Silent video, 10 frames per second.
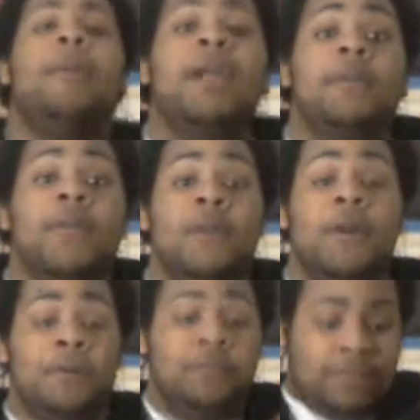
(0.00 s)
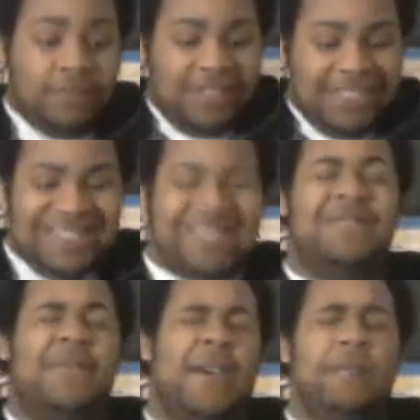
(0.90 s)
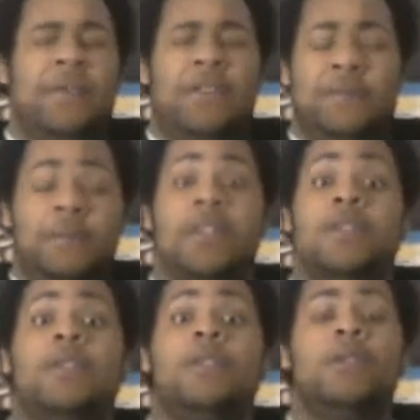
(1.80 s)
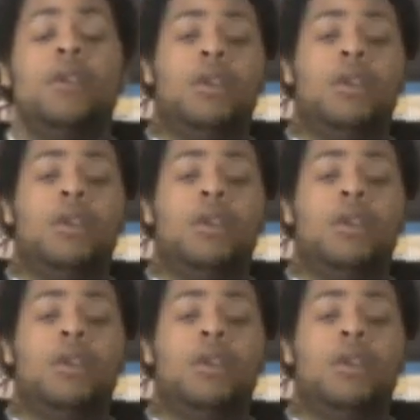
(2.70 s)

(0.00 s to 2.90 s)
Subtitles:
my name is Malcolm. This is Fat Man Speaks